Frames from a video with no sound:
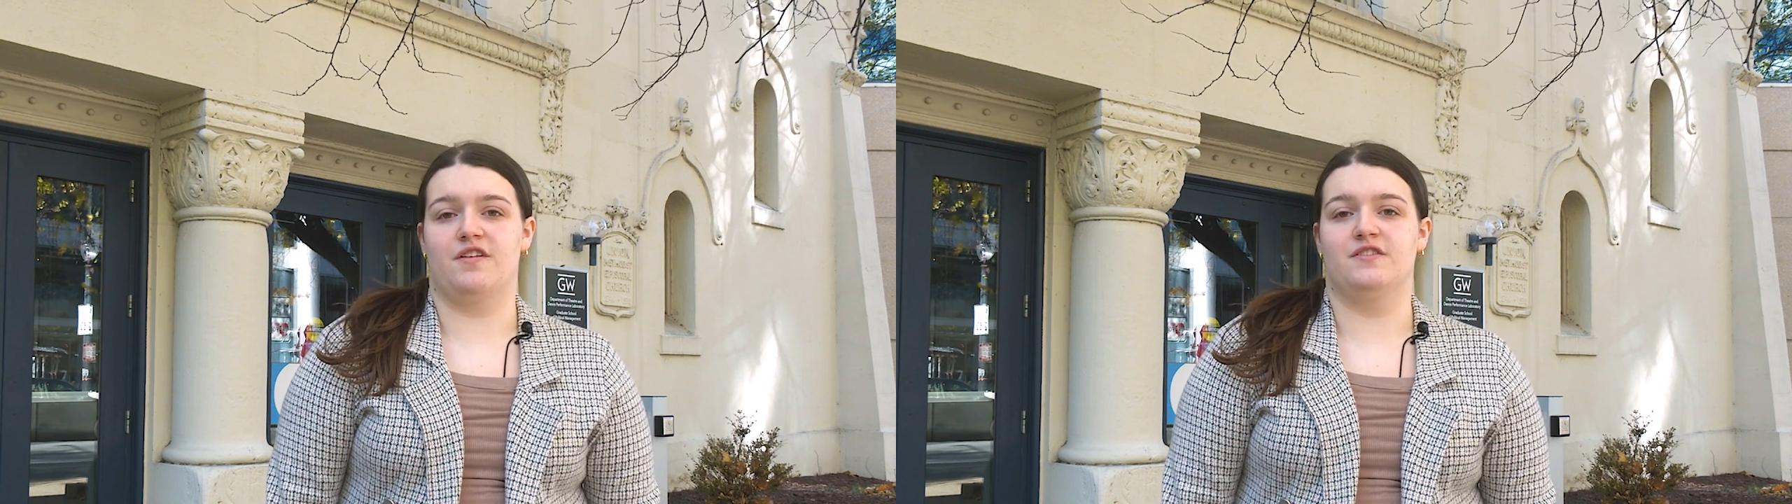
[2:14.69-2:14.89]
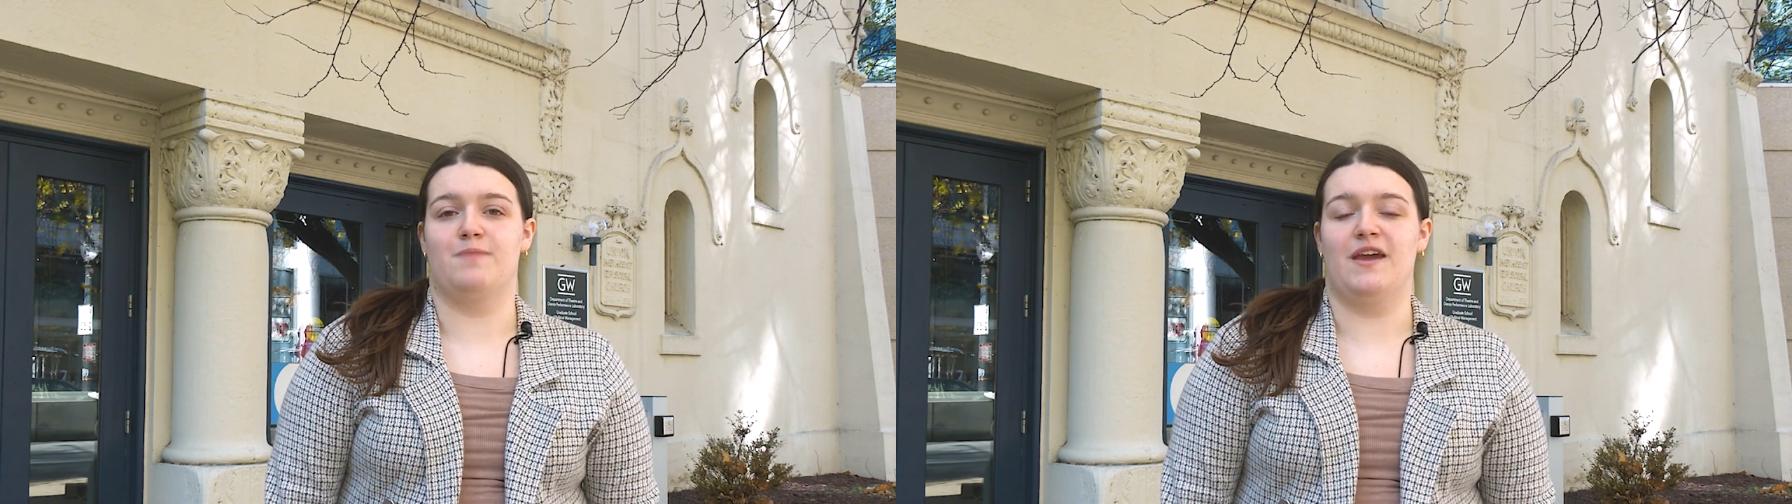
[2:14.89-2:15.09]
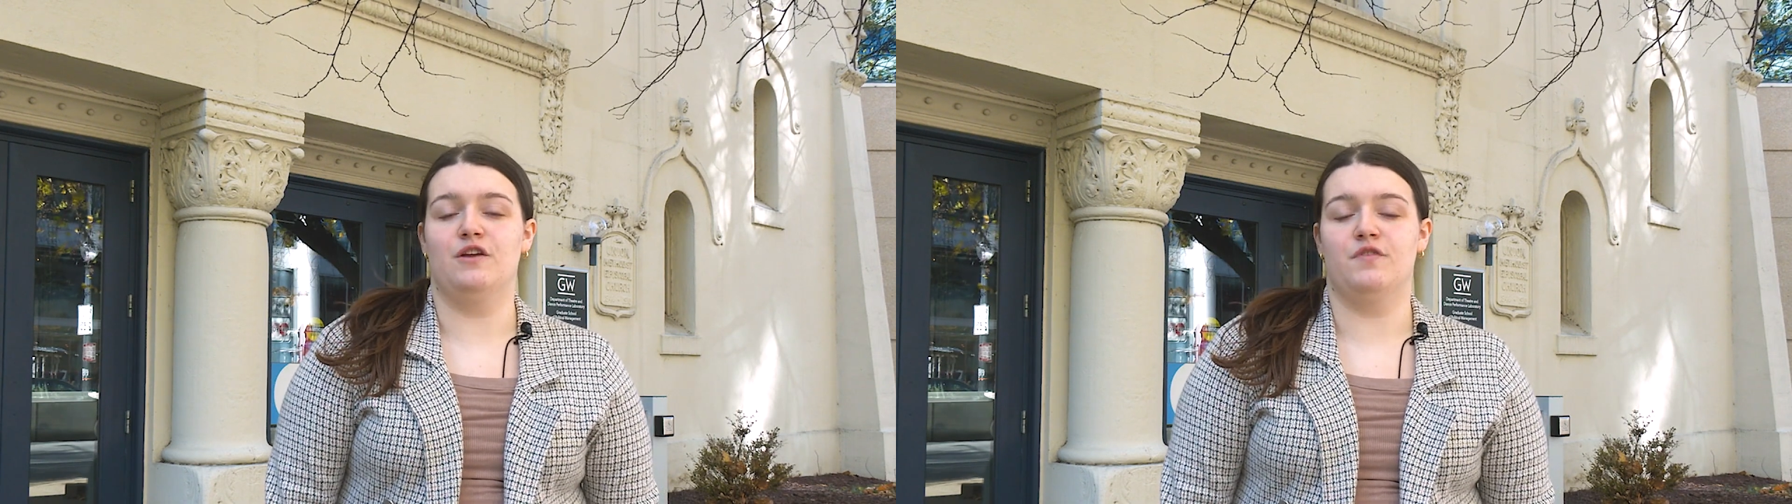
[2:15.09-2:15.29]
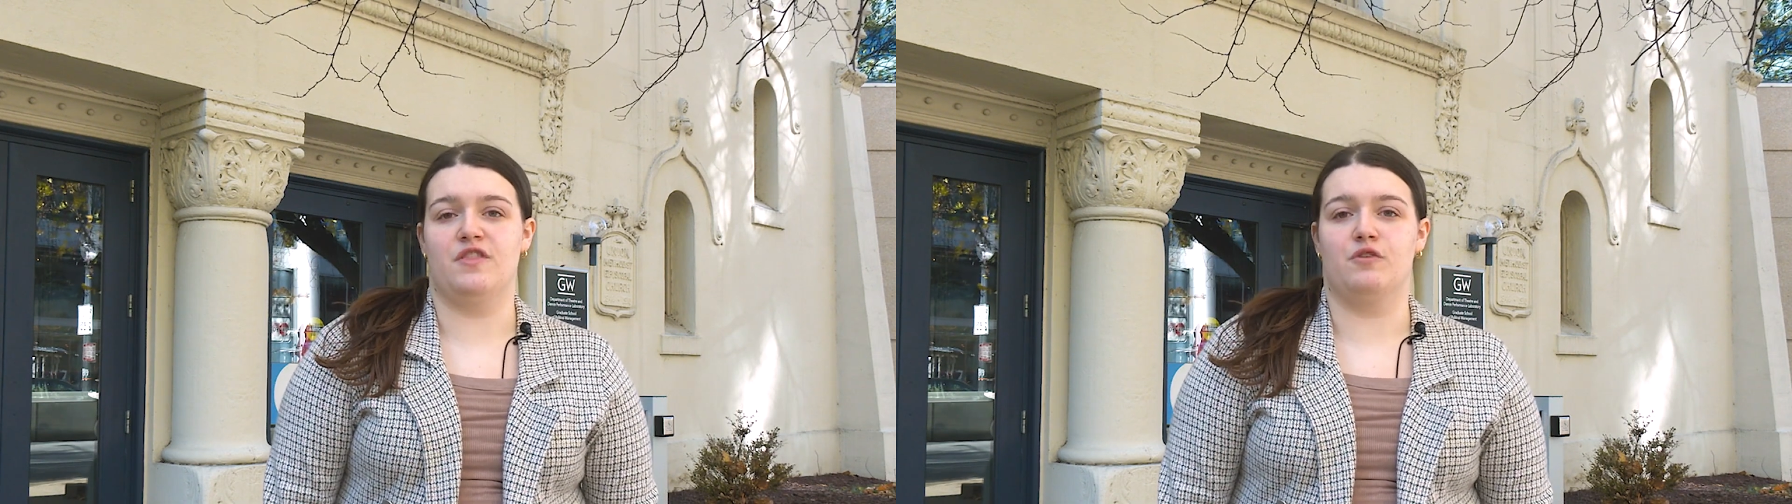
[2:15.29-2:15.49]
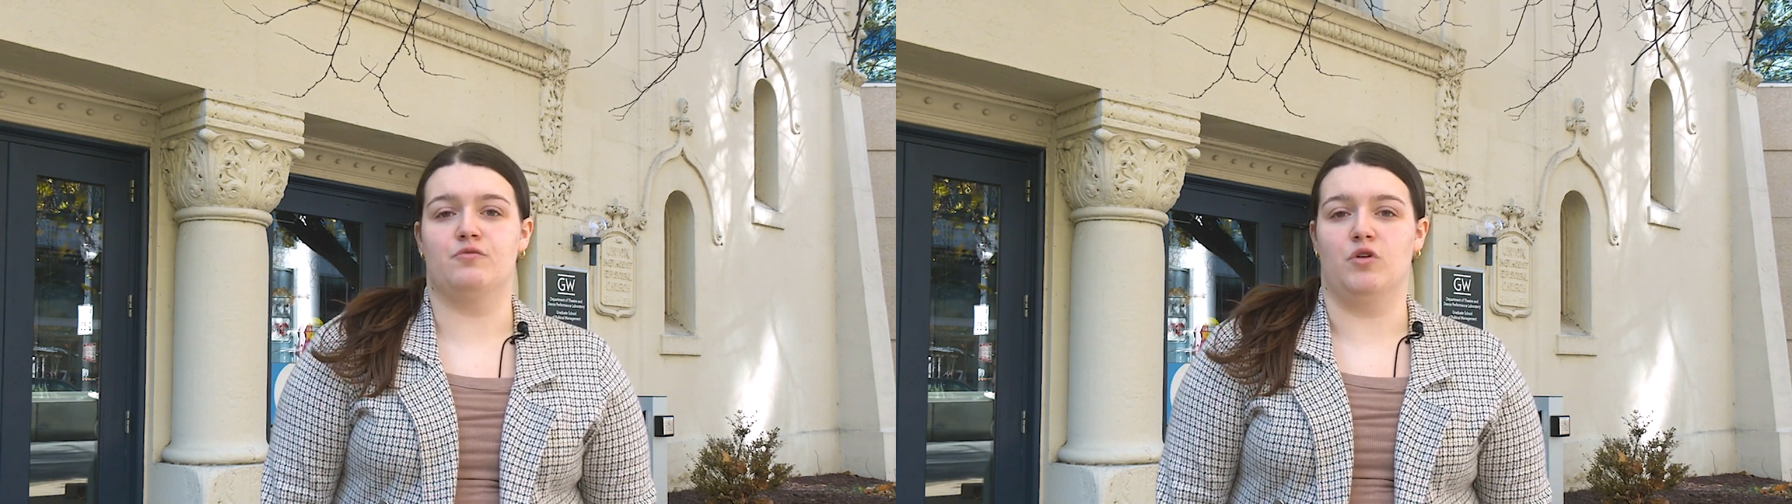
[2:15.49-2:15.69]
debate over
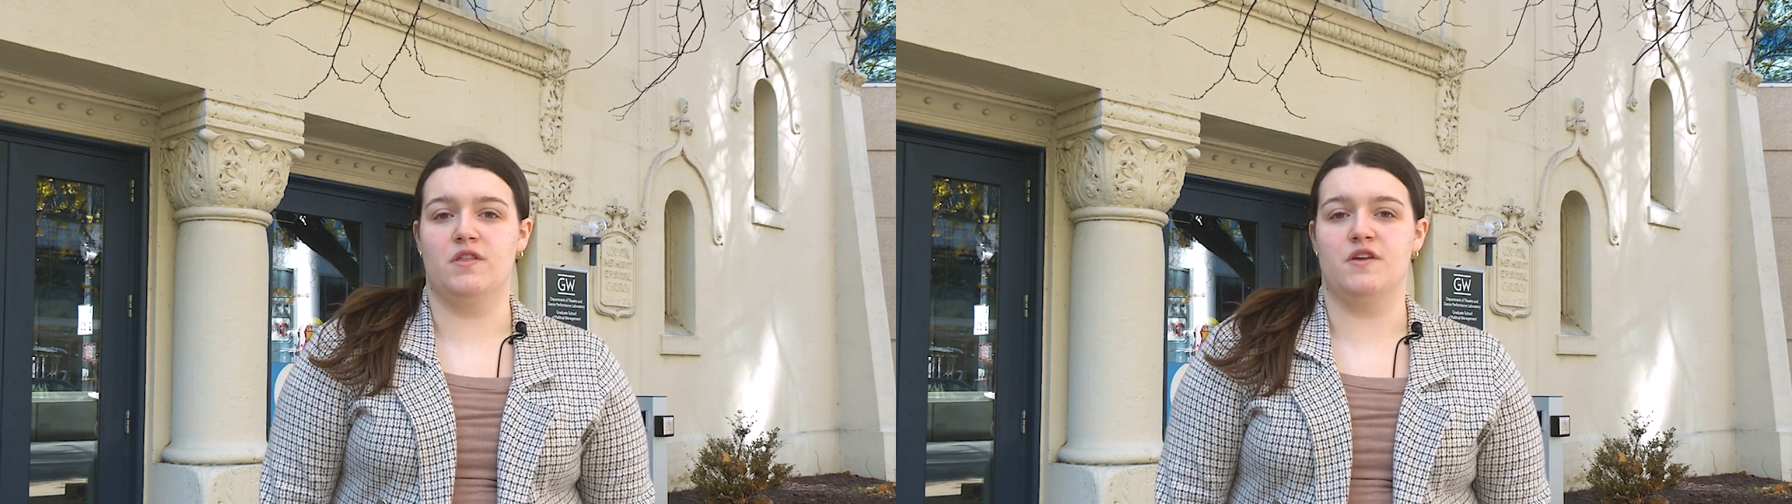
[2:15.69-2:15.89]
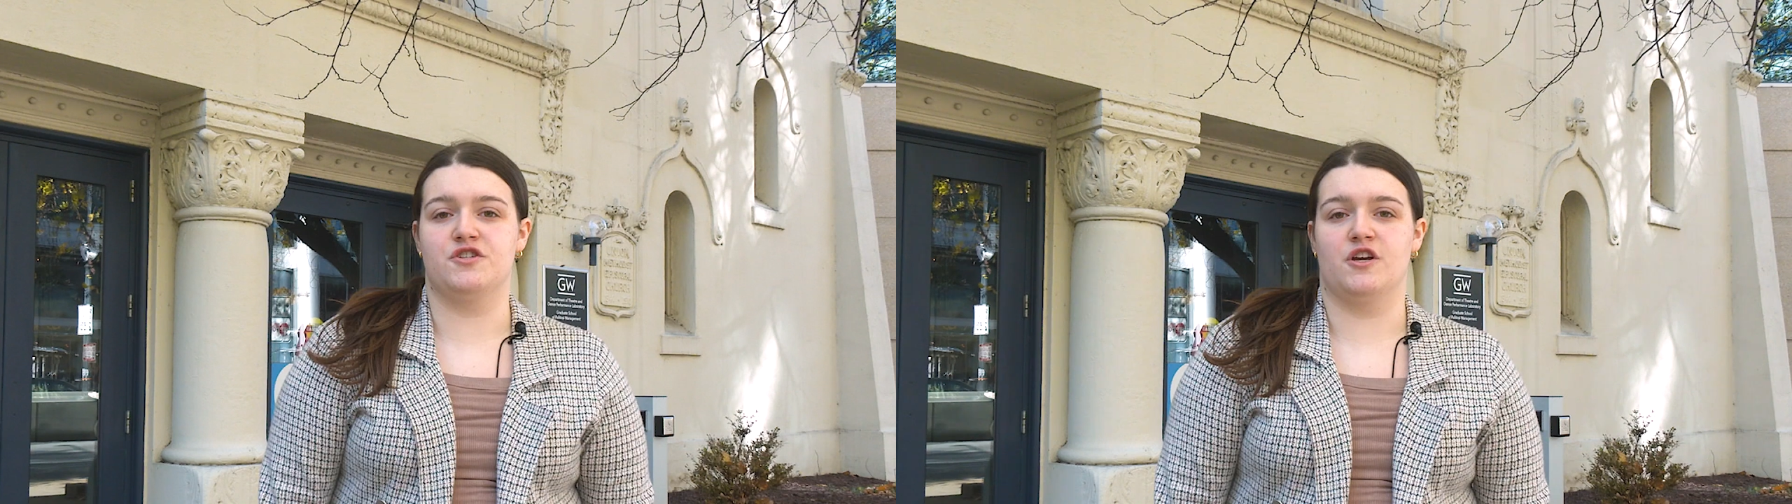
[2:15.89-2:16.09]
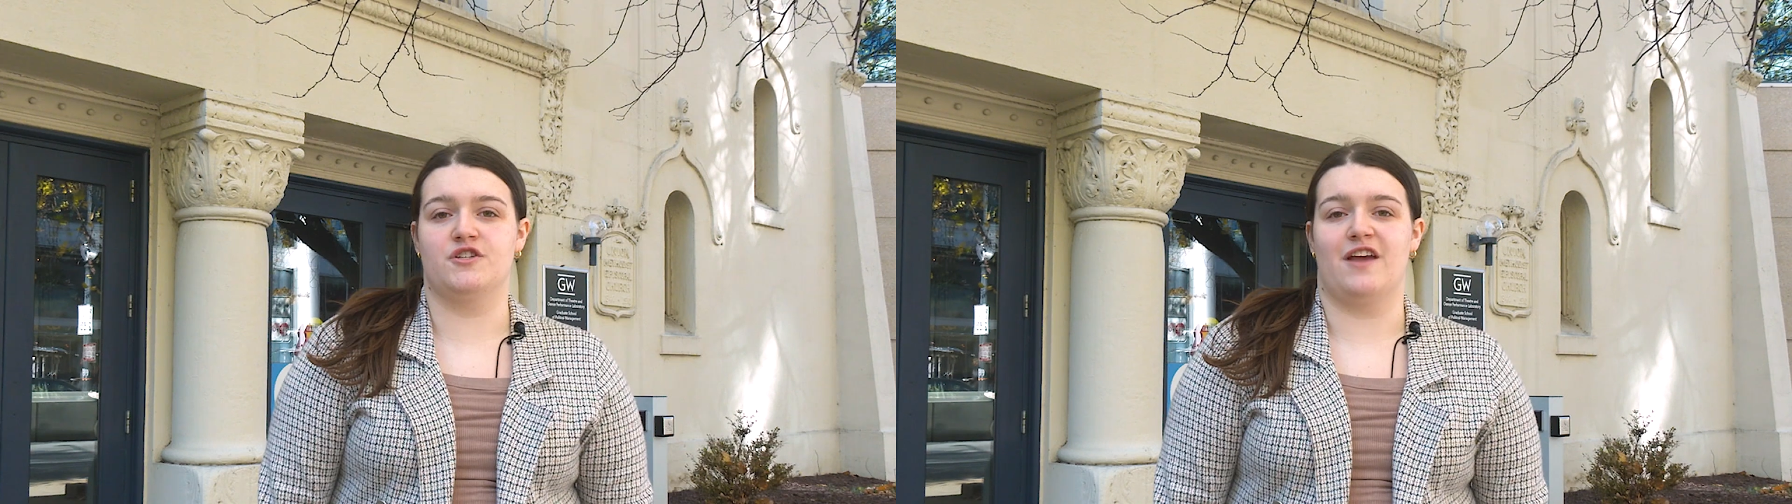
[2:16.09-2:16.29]
their role in the church